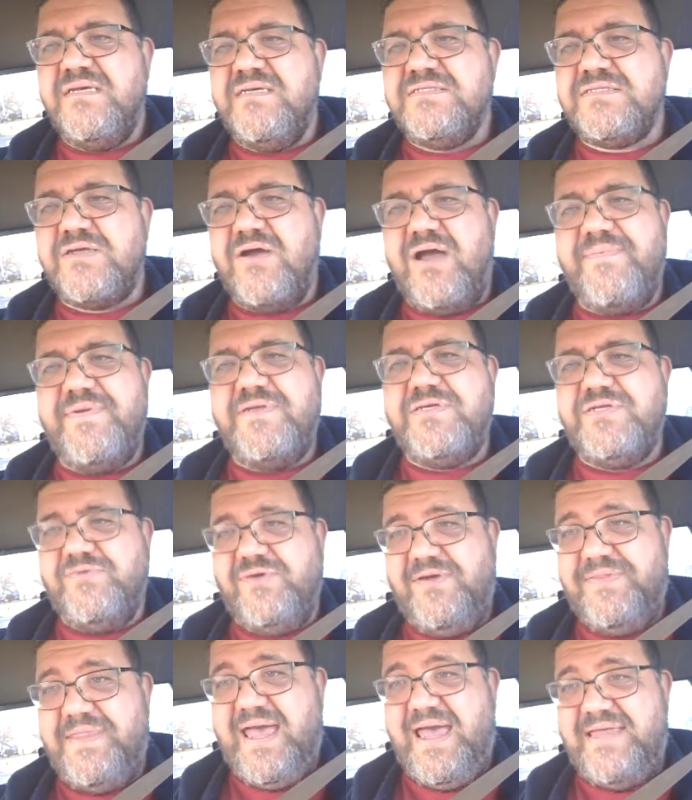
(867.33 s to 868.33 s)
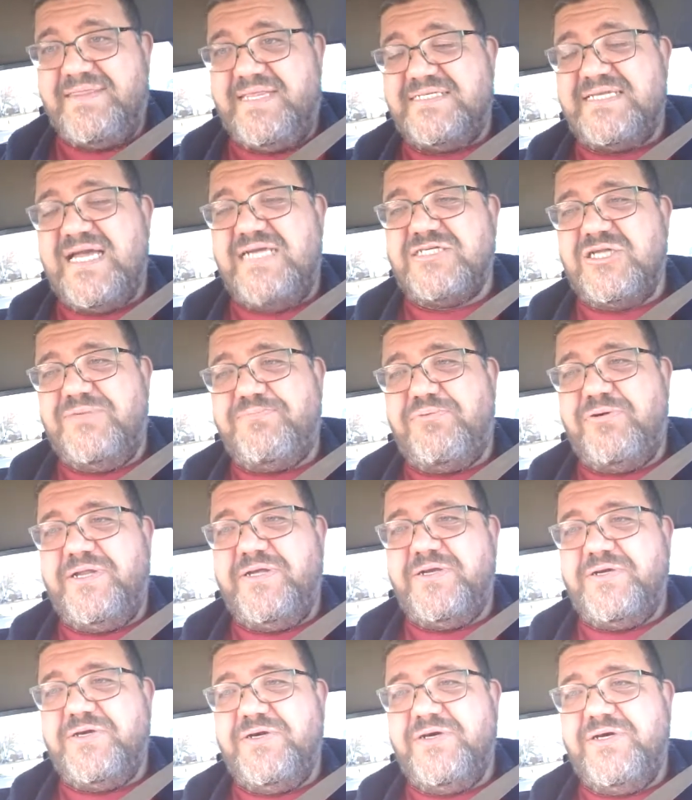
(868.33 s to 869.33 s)
So I've been doing that. That's actually
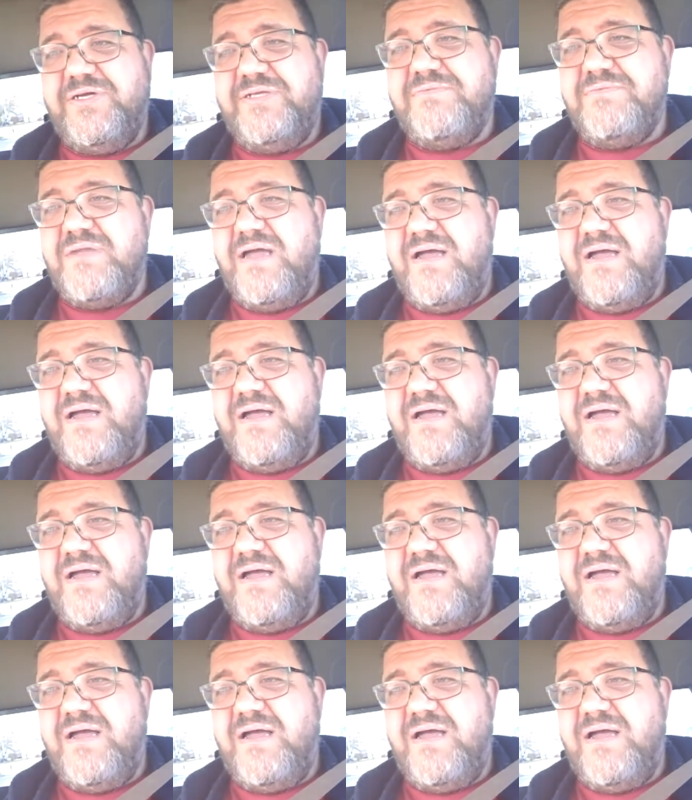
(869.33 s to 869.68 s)
pretty good.